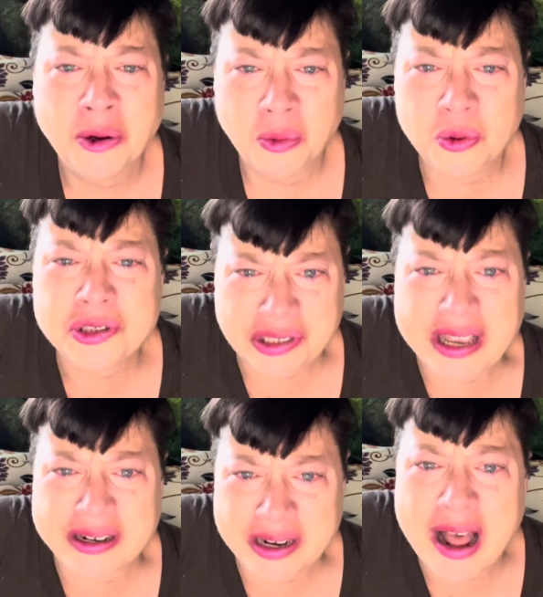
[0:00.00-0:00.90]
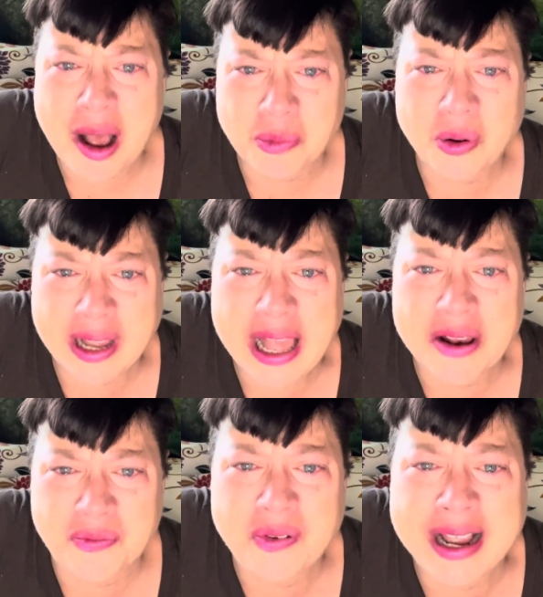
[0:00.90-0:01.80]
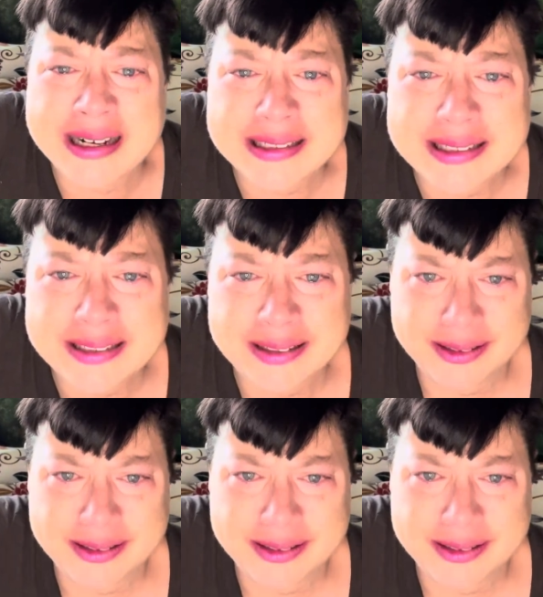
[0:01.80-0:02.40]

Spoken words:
we'll set it up. We'll get it fixed.